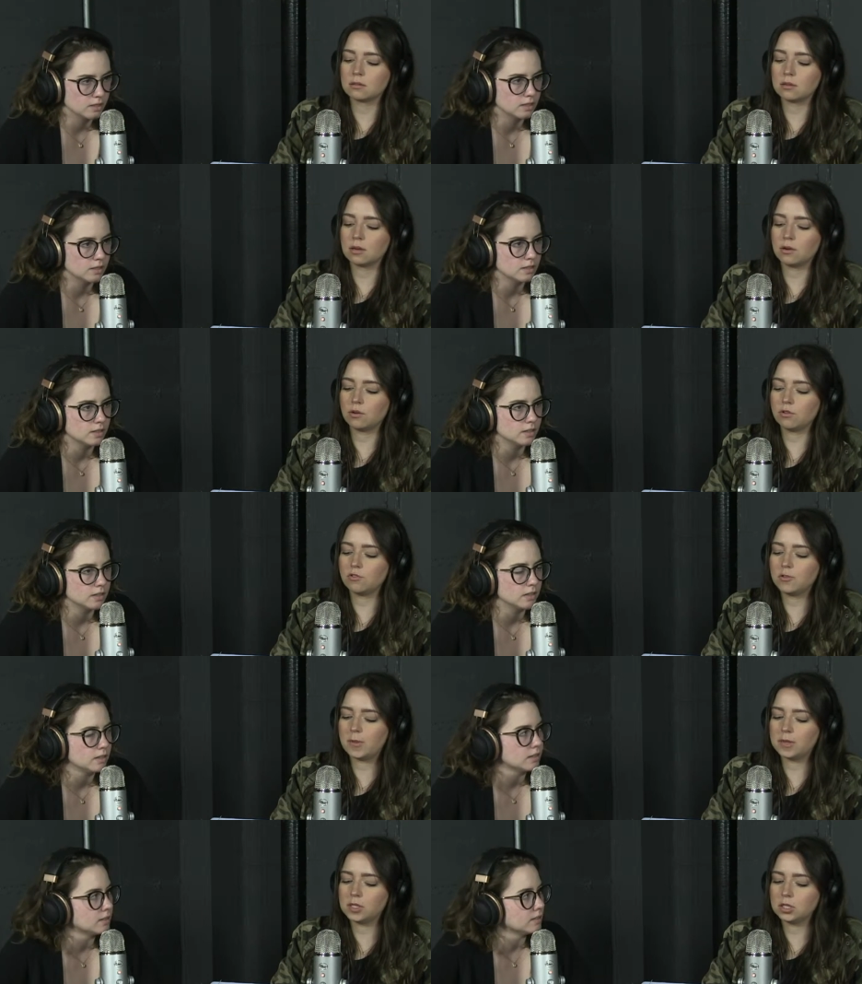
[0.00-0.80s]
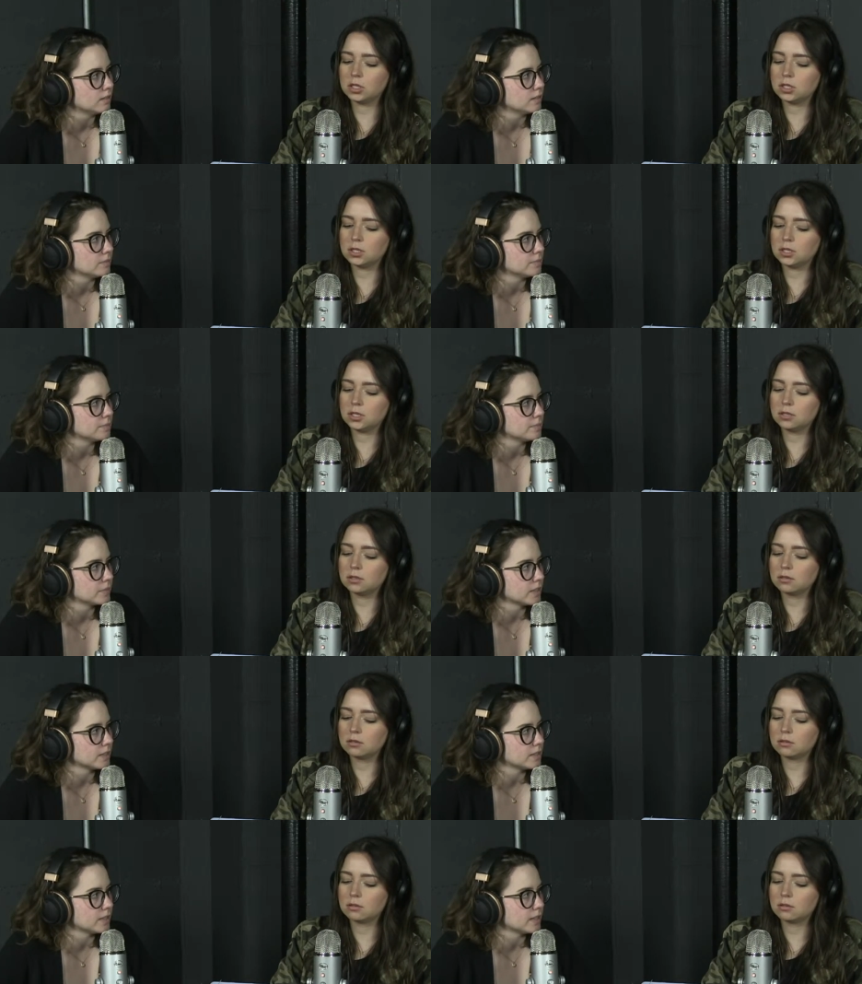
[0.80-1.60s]
Speaker 1: I don't know if you mentioned it.
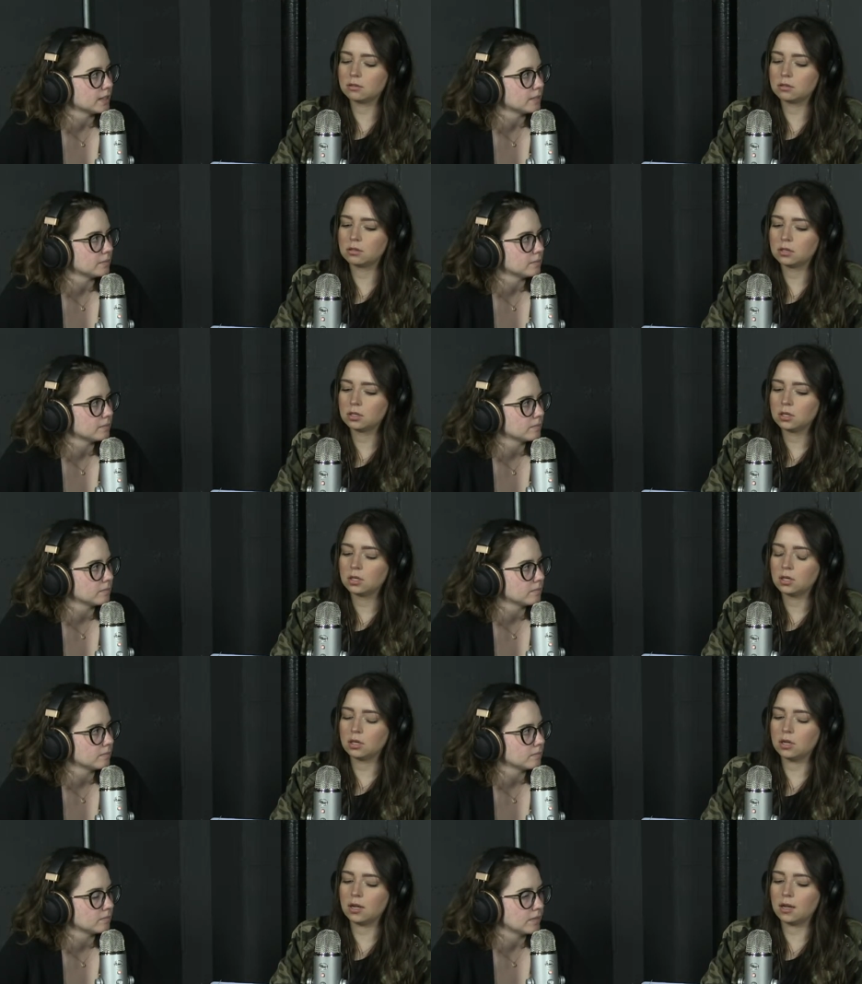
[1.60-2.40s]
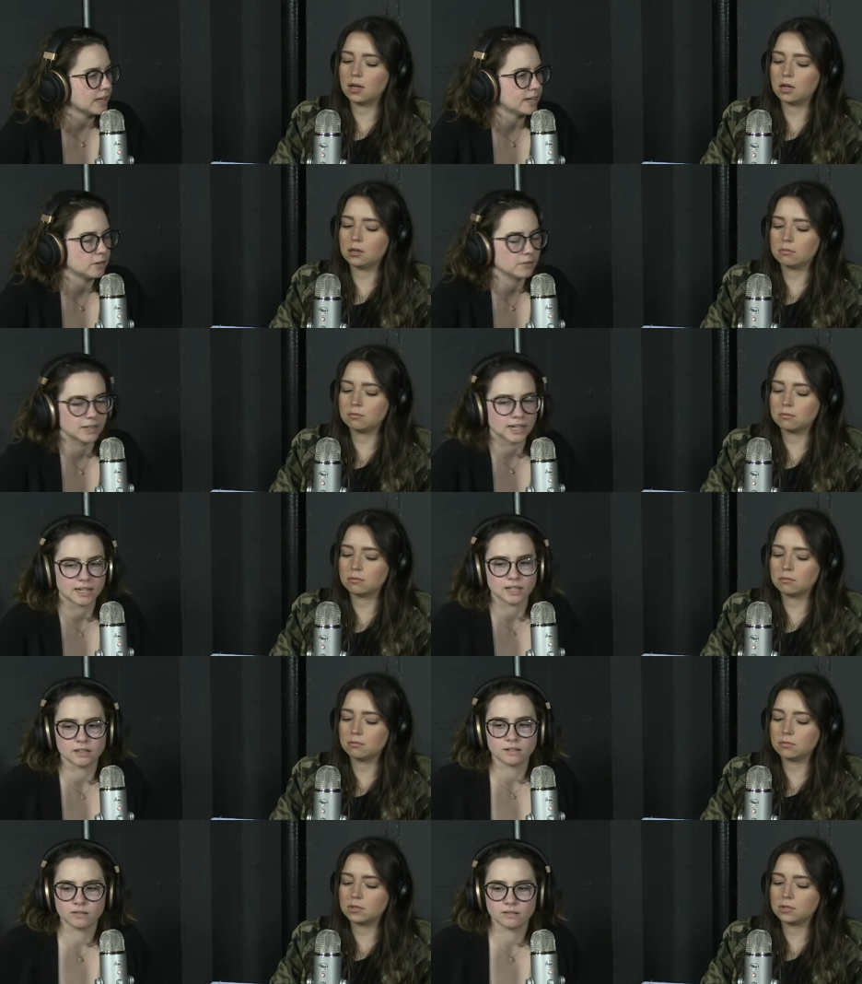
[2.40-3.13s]
Sun City. Um, I don't um, think I did.